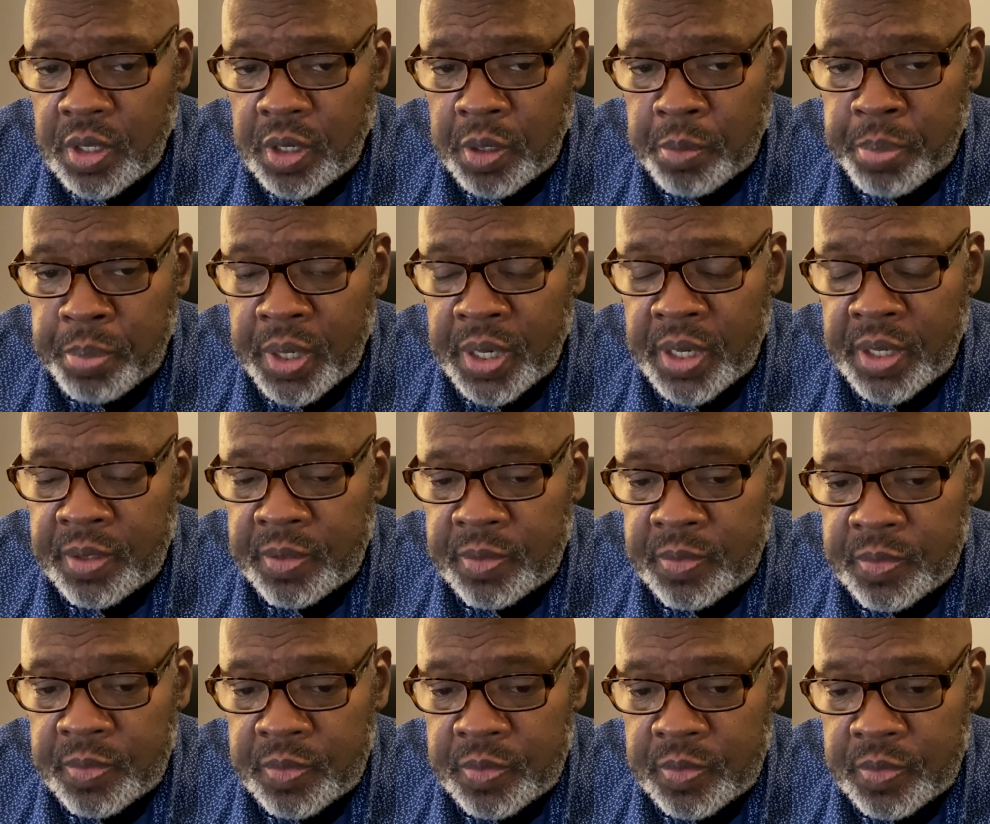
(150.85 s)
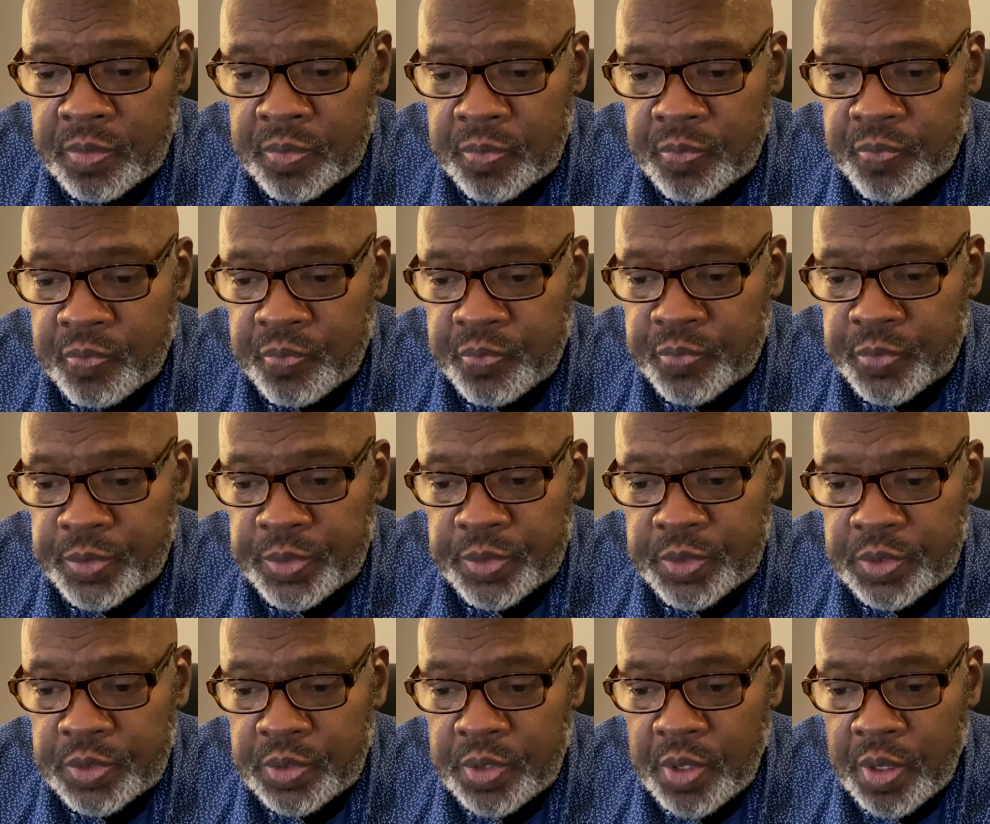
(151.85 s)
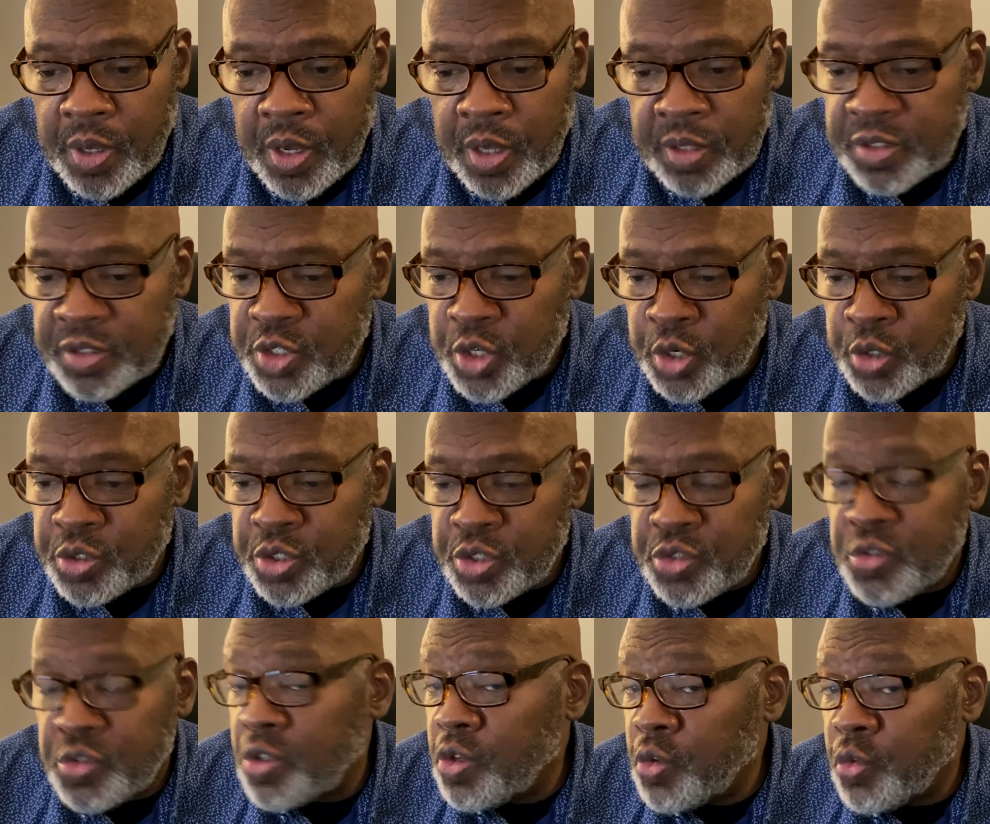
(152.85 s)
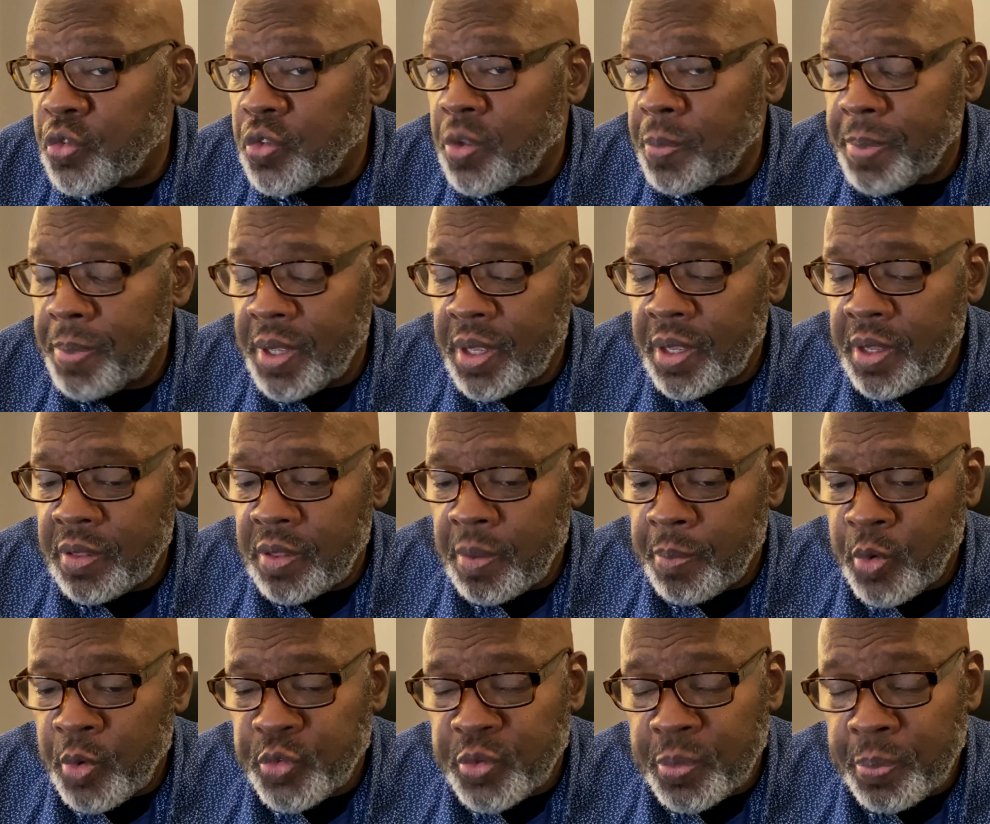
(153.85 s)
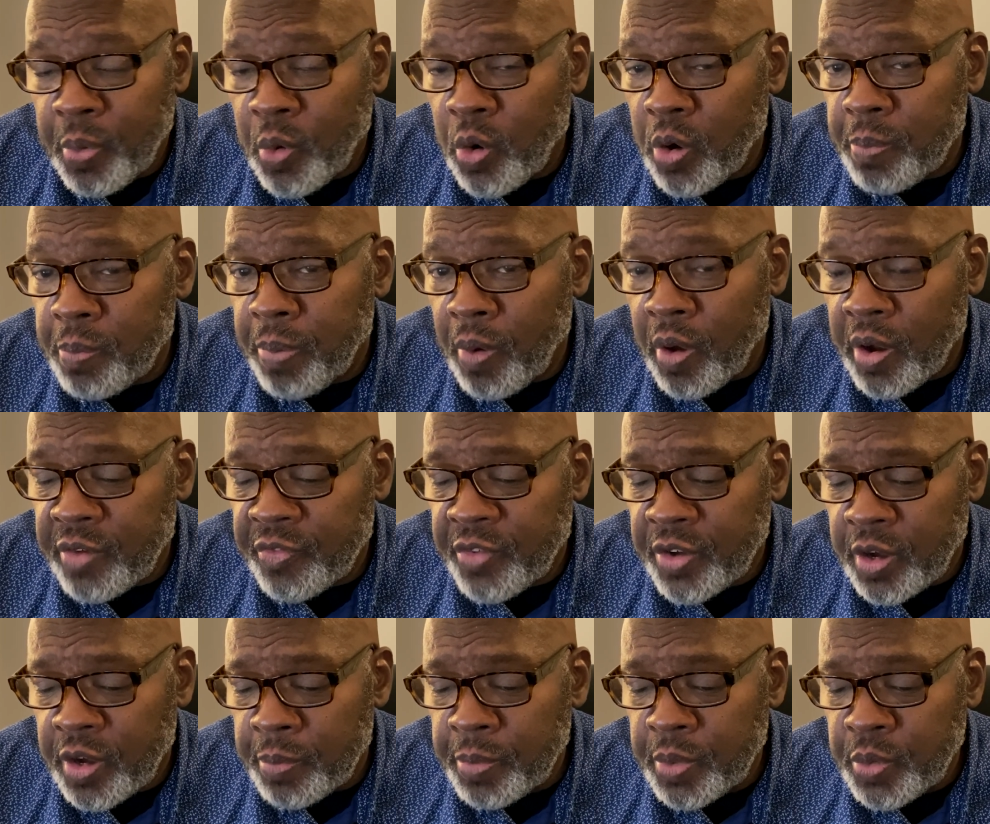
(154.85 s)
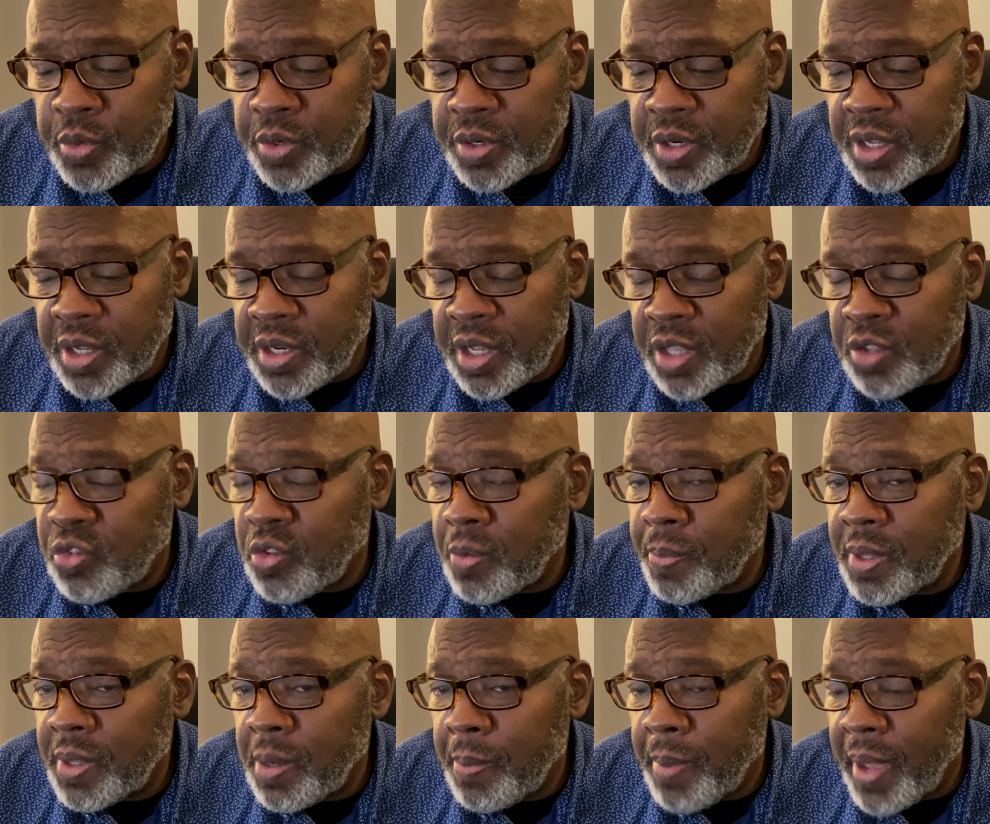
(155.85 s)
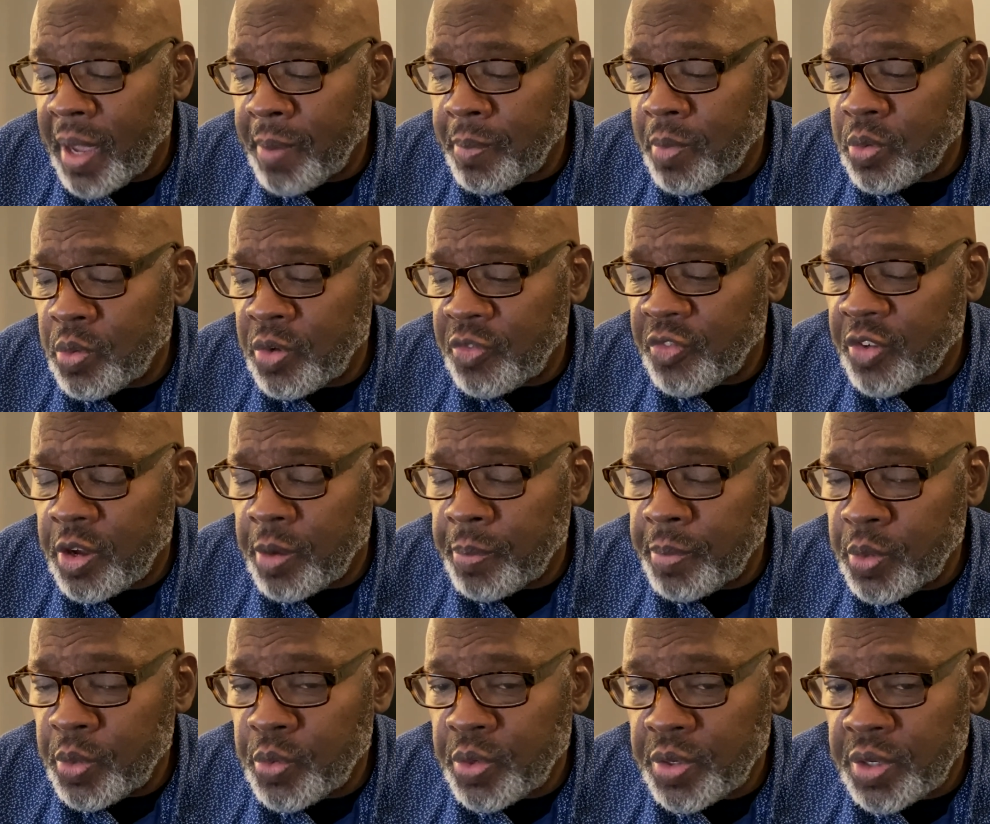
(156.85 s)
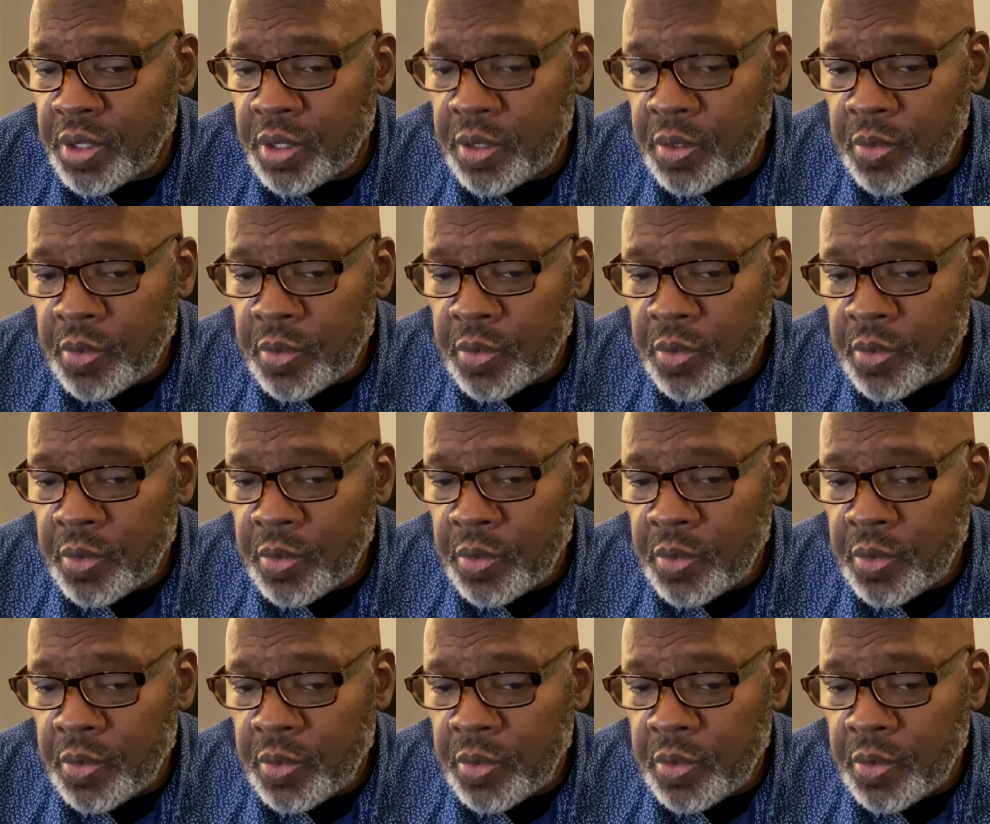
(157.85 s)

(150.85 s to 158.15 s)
But uh, churches used to be the most important part of a community. They used to be the backbone of a community.